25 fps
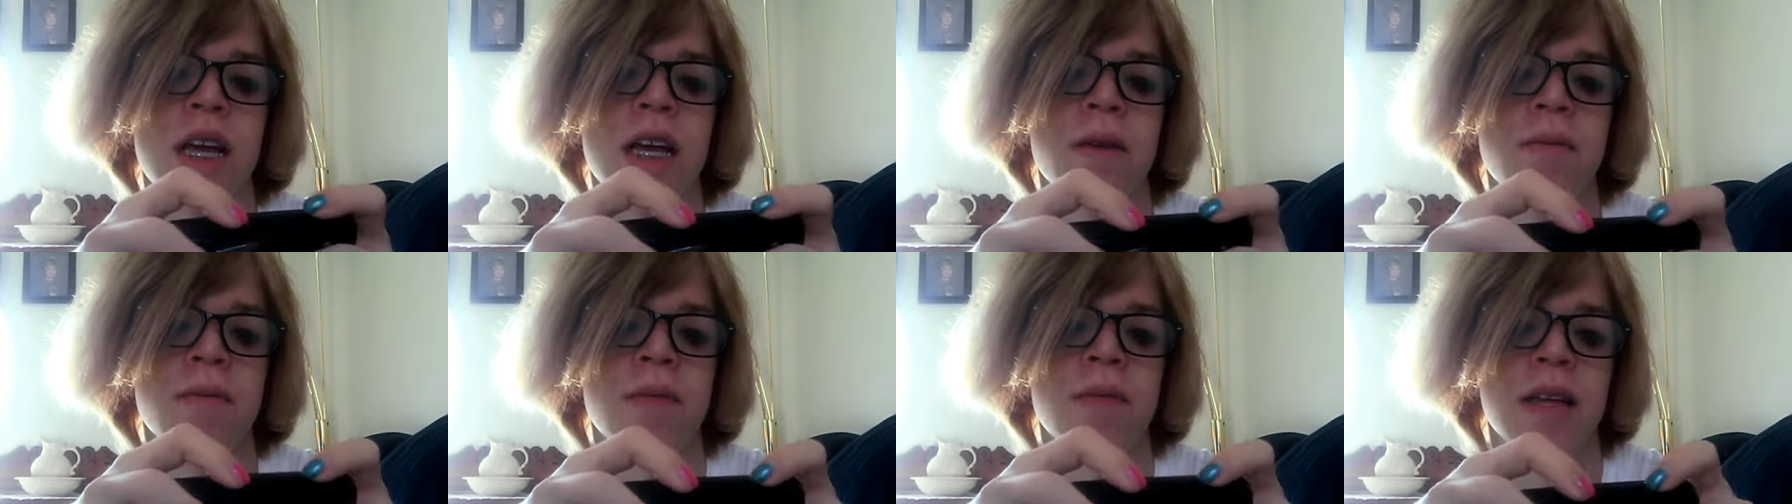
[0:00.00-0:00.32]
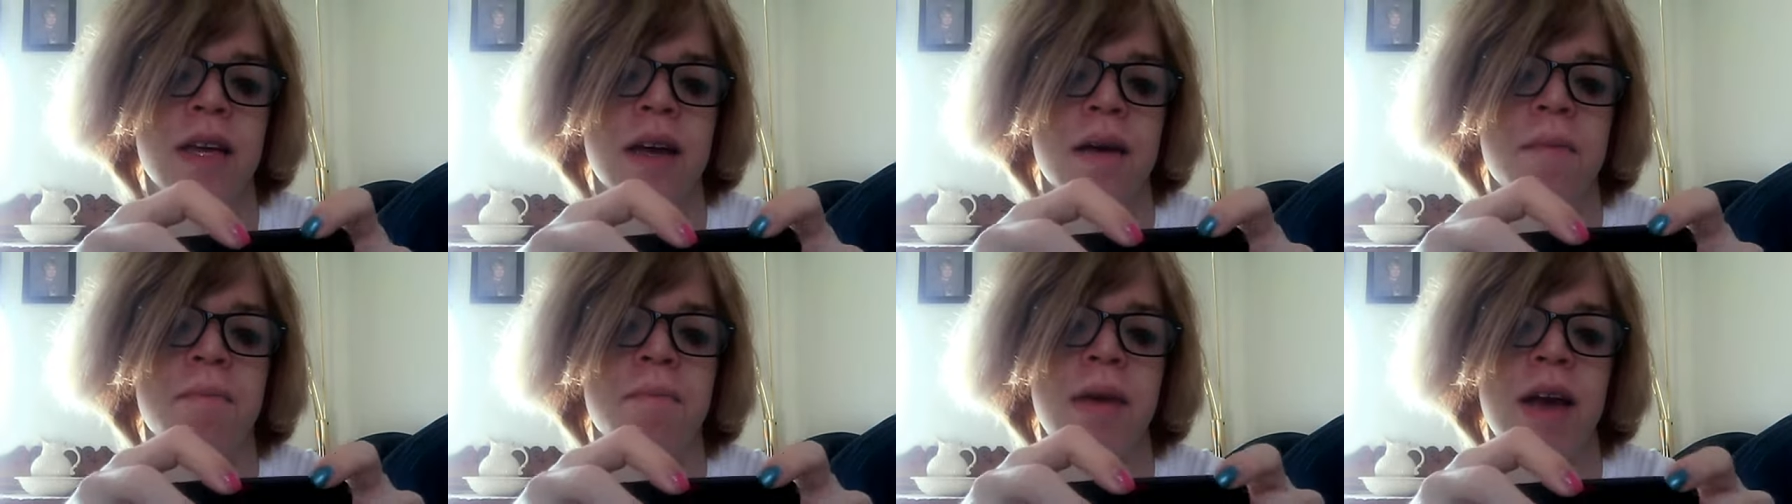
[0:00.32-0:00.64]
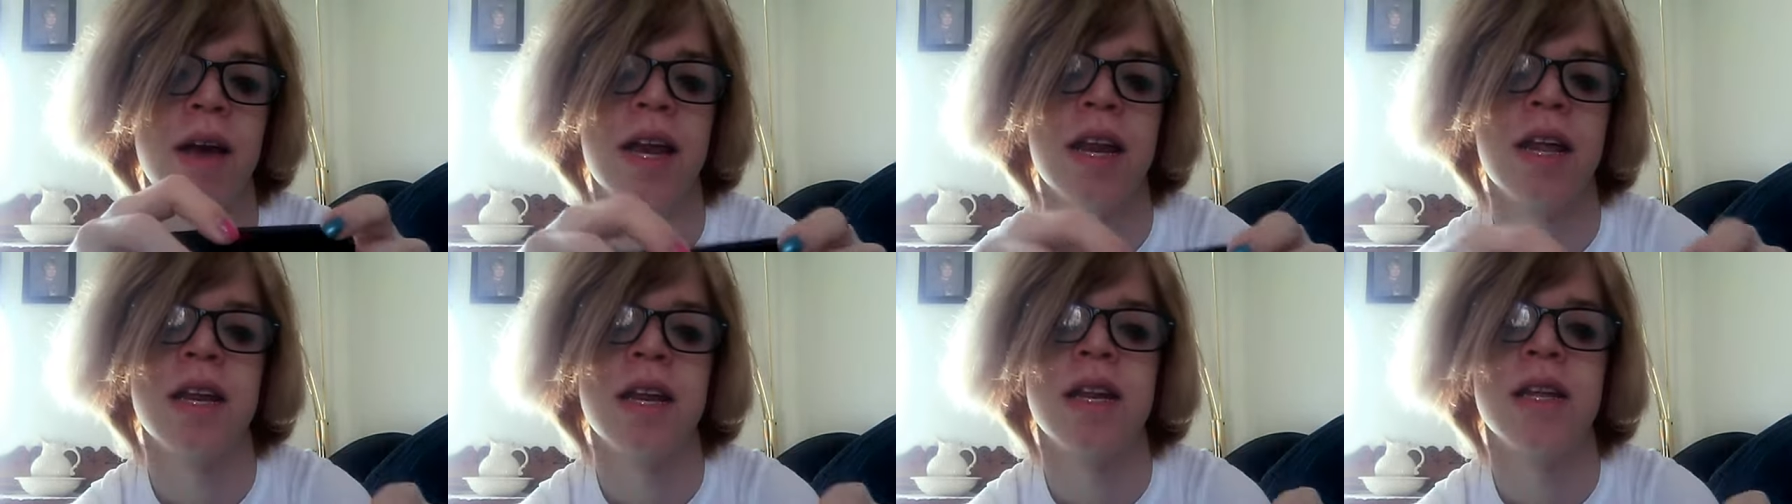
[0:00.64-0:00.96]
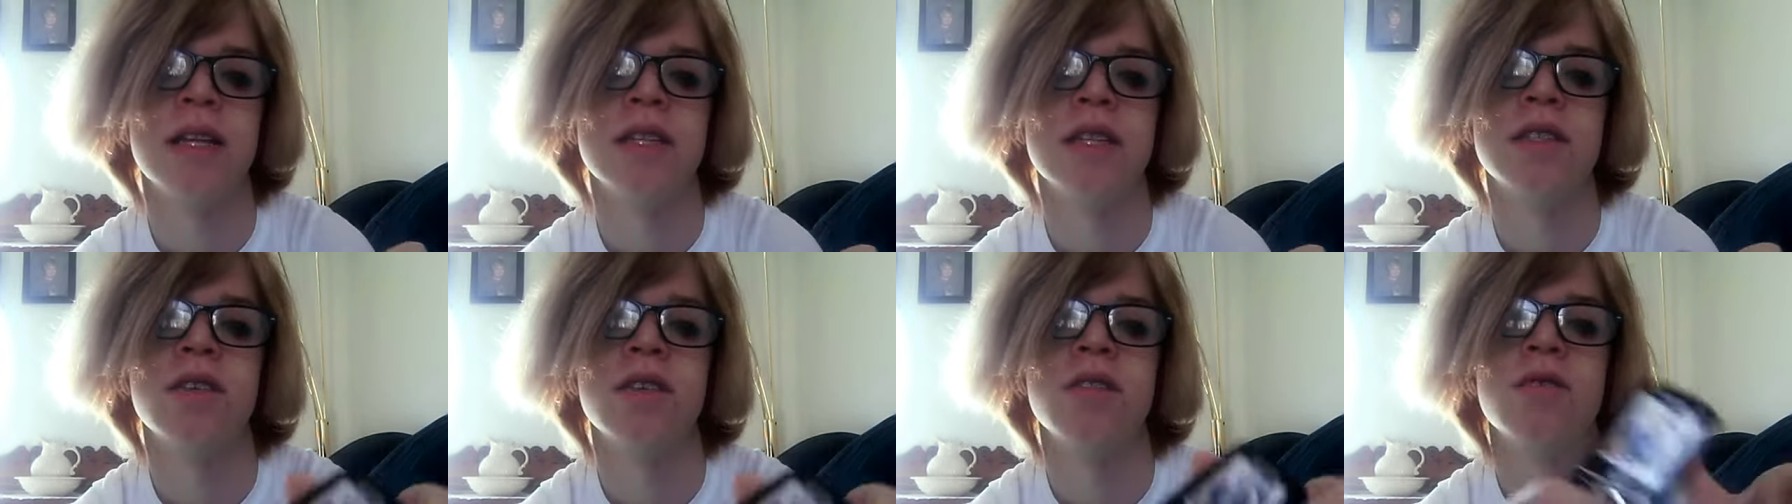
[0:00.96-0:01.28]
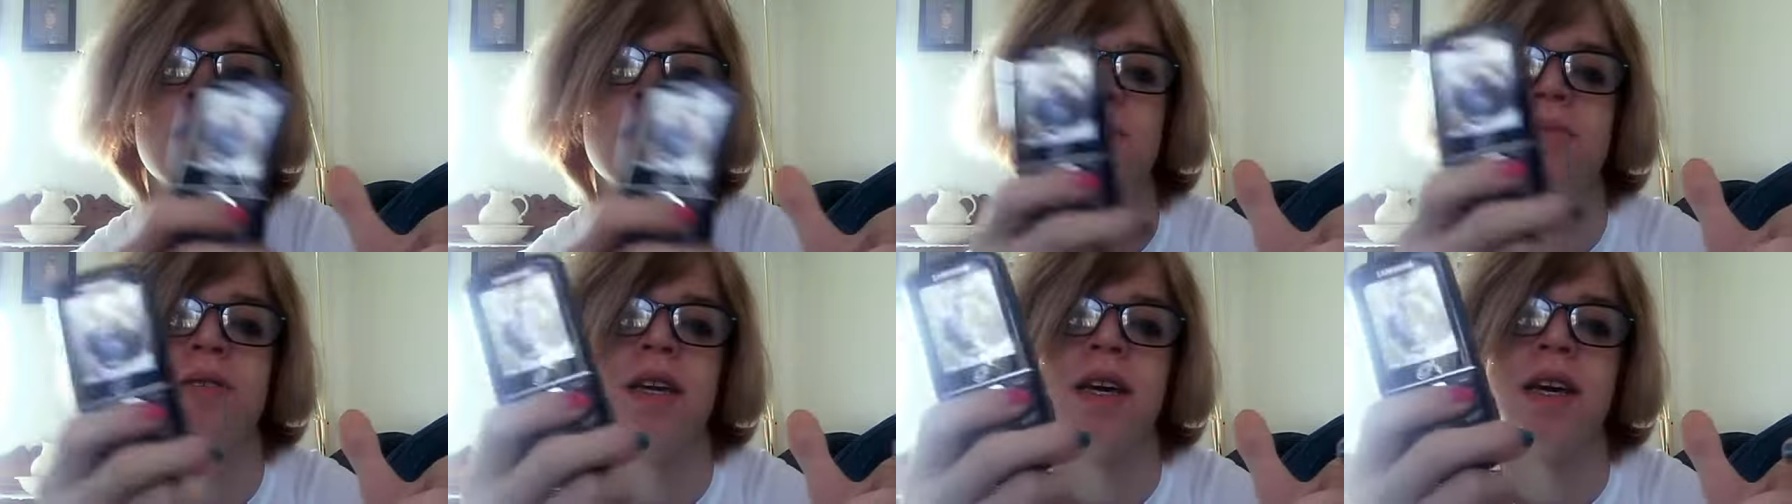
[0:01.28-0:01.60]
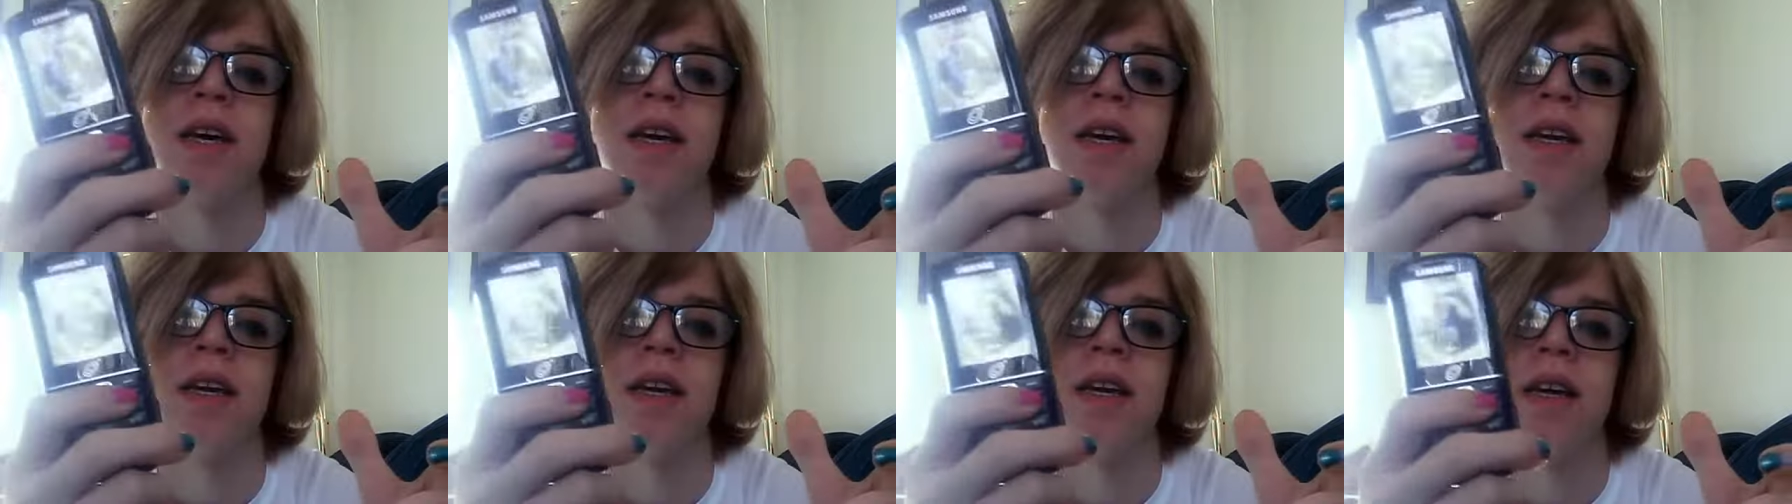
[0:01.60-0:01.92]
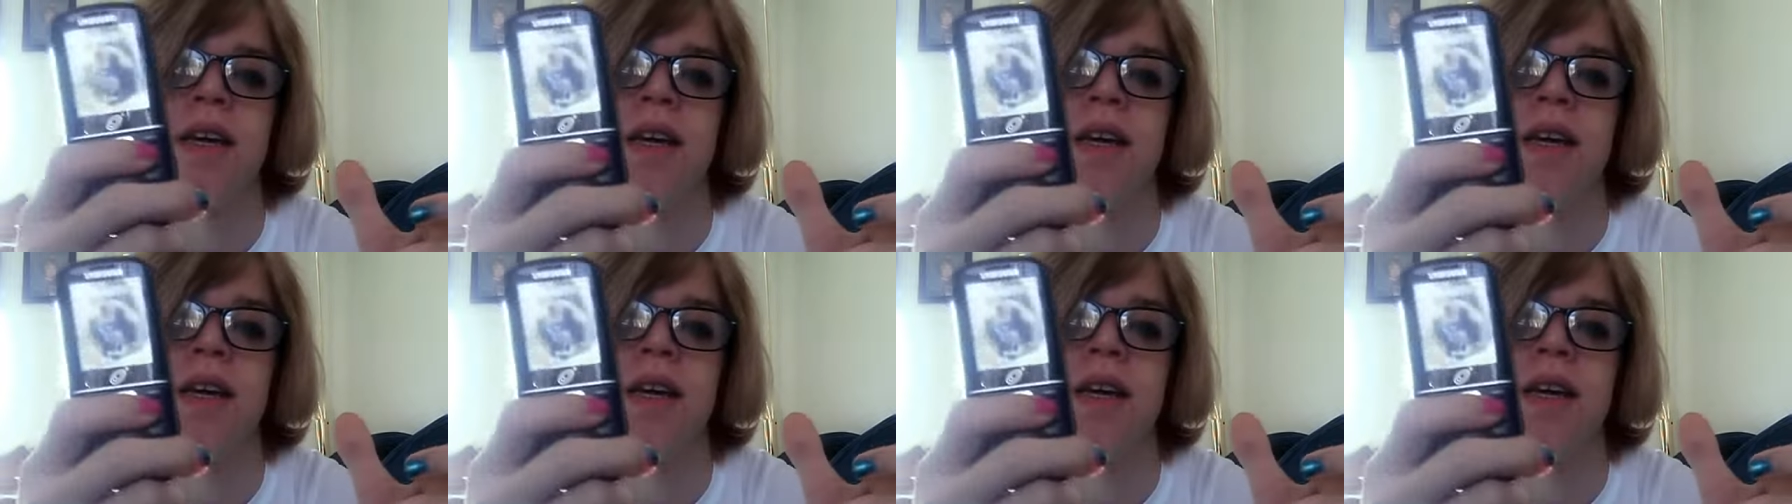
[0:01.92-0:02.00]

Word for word: he would like abandon his own website.